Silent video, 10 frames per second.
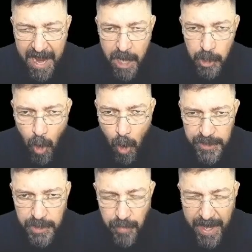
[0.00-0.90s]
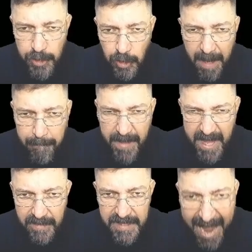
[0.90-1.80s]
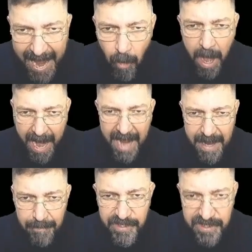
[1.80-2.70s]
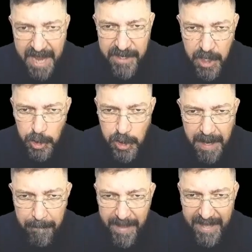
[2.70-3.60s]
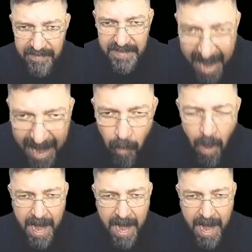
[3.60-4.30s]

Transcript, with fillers: go straight to the pit now. I am sending you to the pit now.